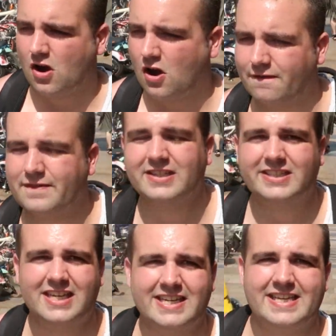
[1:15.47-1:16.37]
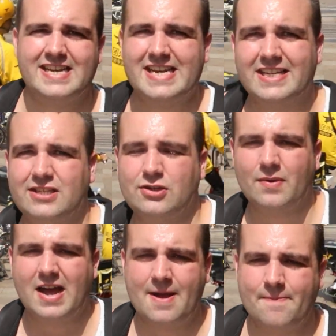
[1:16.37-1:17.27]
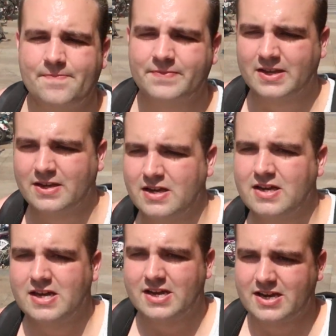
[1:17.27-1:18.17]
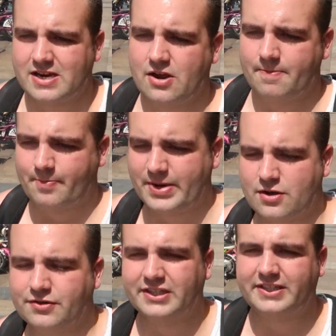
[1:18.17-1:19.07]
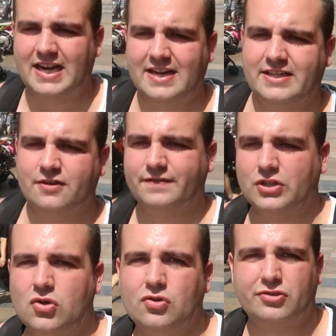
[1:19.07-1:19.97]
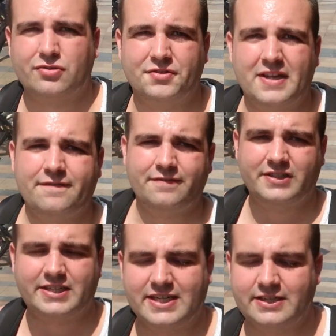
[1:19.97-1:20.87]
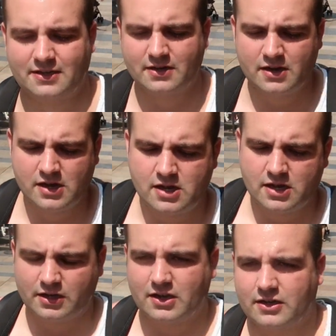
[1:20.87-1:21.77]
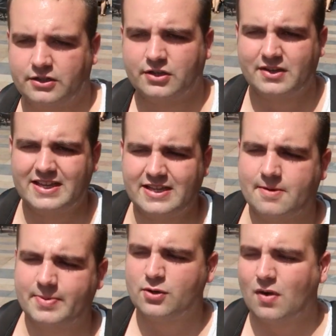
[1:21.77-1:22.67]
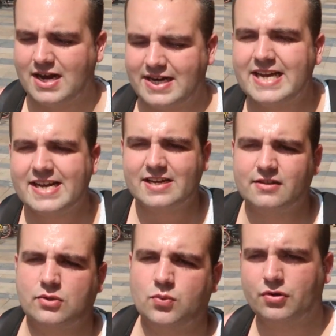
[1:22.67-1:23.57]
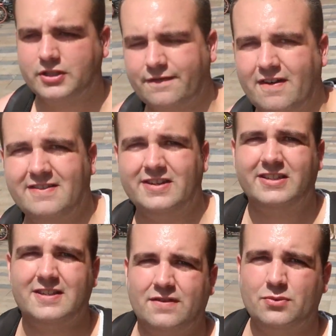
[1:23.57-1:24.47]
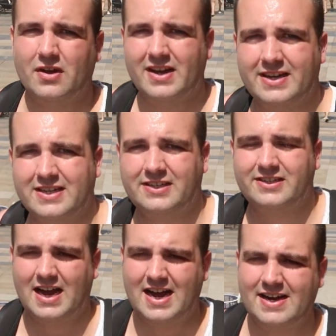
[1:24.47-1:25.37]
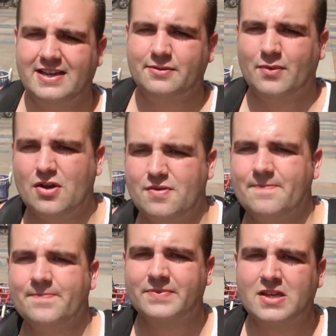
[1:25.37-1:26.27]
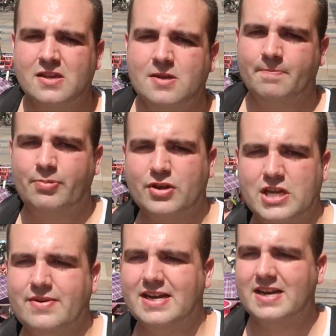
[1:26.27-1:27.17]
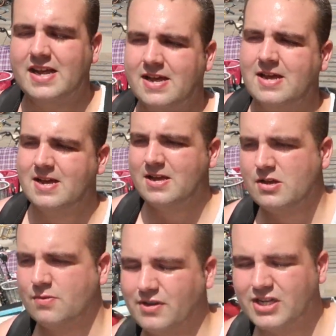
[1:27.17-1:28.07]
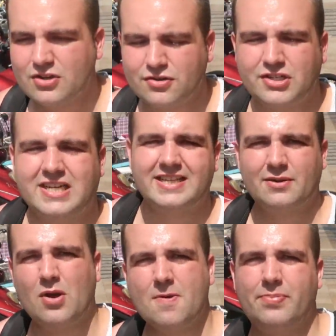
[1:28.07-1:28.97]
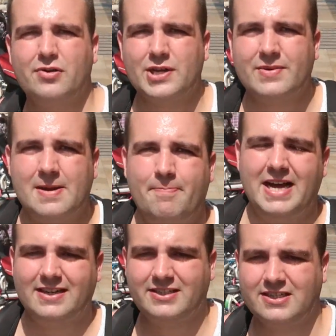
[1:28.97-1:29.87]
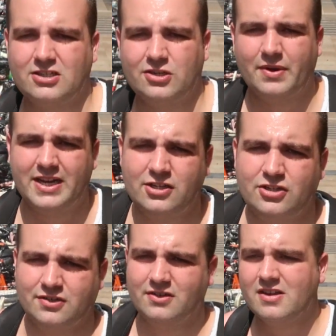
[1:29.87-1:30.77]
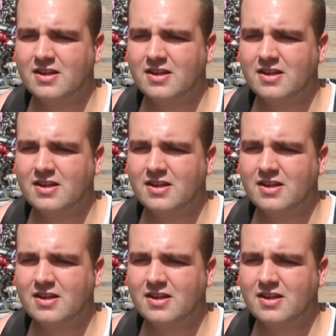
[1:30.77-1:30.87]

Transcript: obviously they need to, you know, be understanding of the cultural differences, and so that they'll be quite lenient towards foreigners if you work in China. They won't put you in, or usually they won't put you in a bad situation,